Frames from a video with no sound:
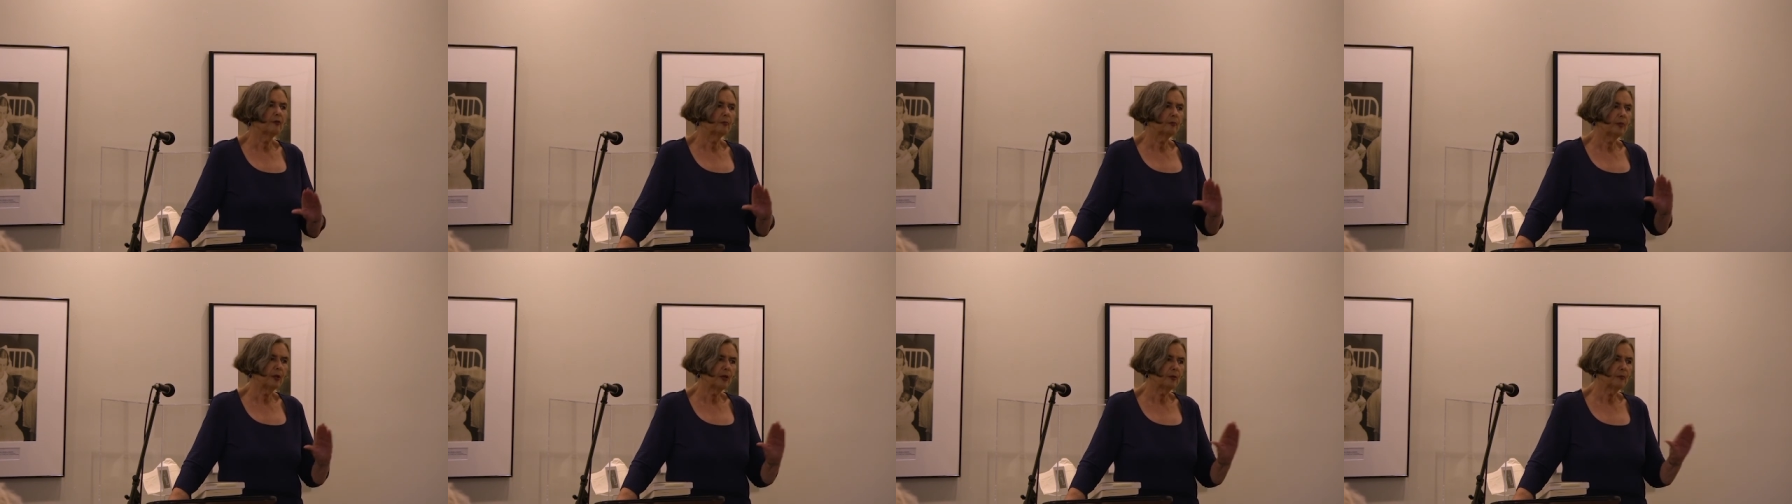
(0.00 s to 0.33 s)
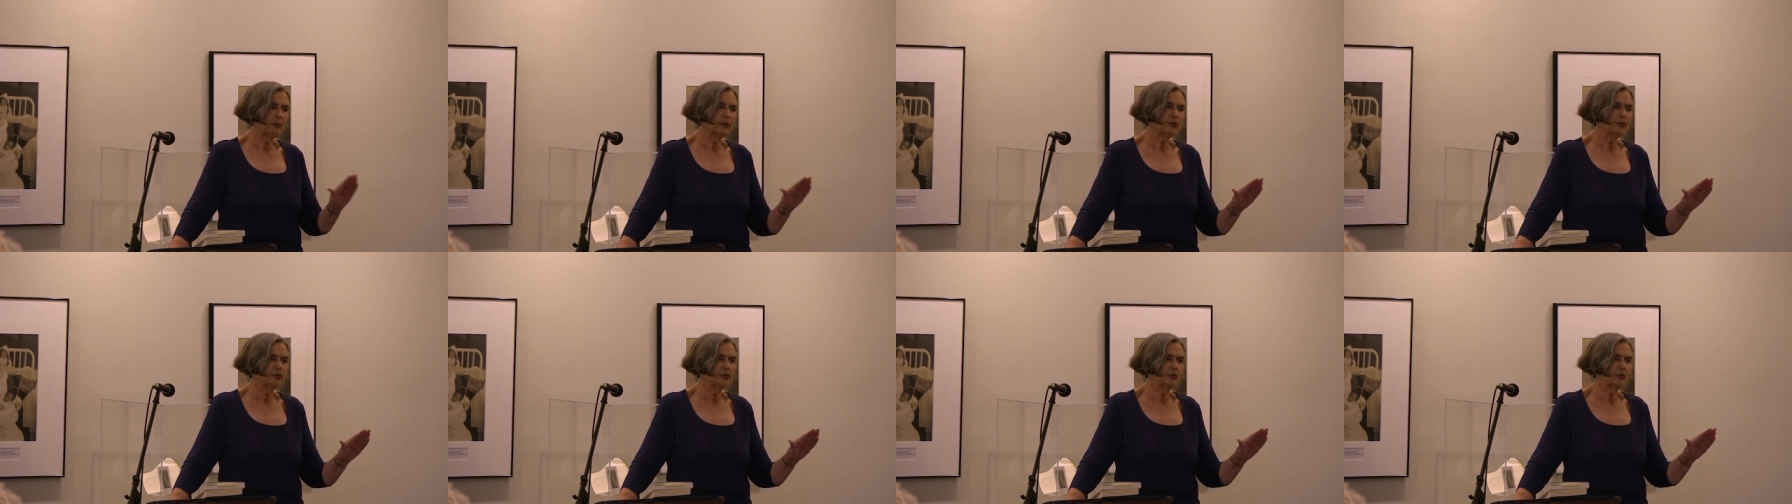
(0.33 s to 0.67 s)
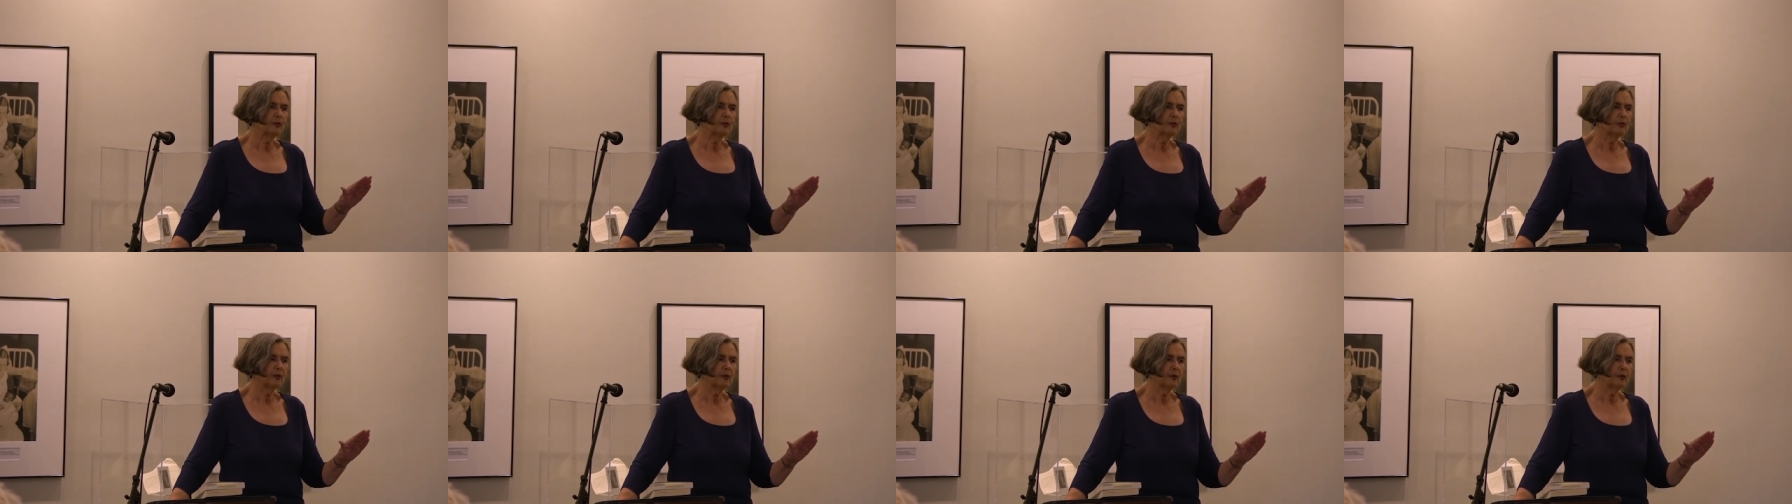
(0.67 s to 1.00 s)
The
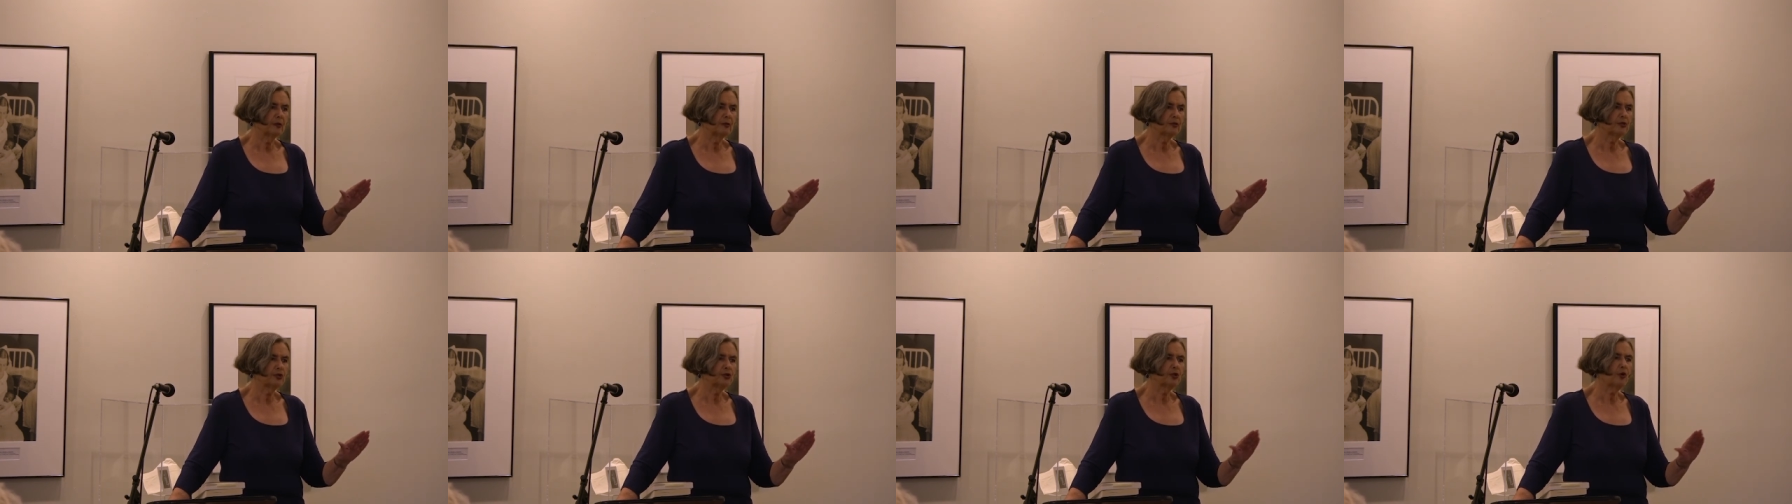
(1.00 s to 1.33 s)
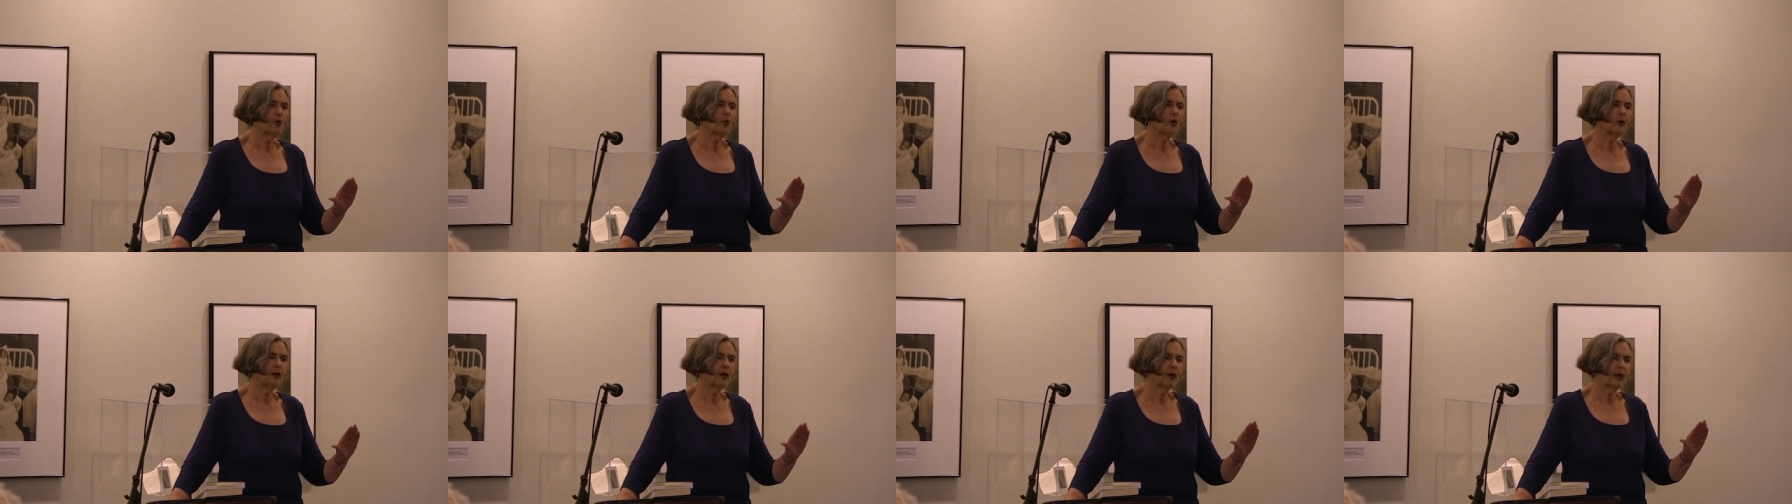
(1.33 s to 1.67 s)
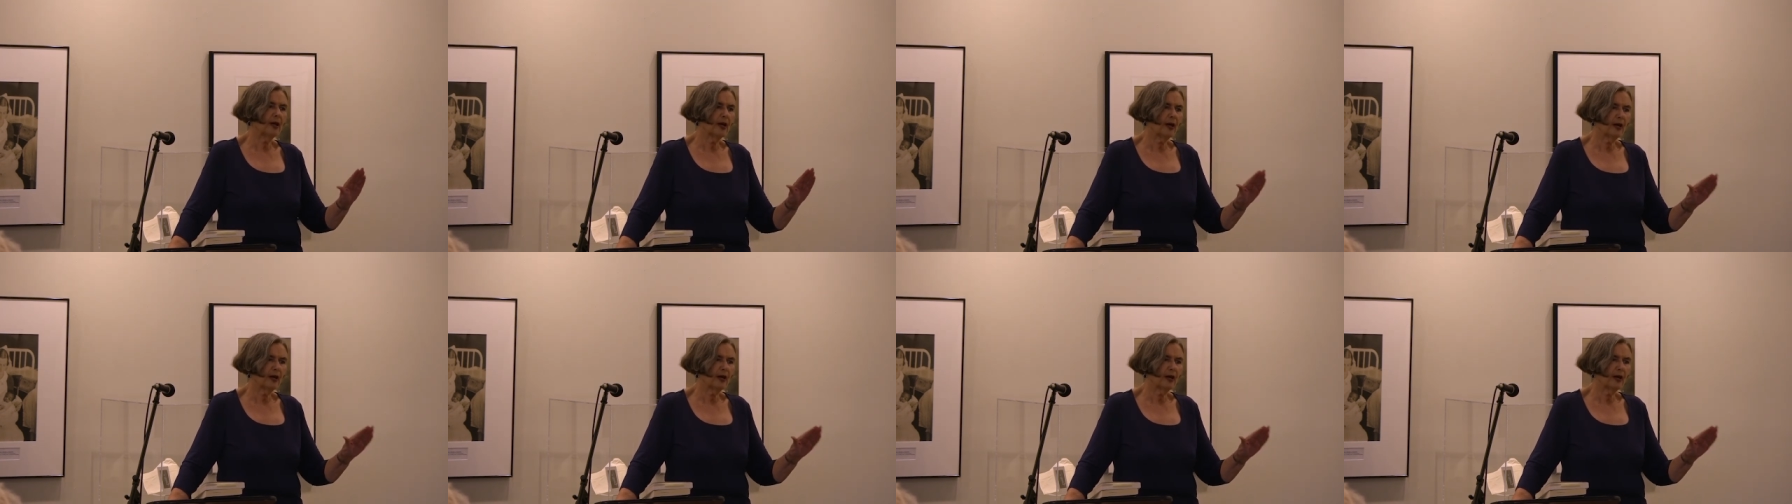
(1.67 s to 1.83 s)
publisher, shortly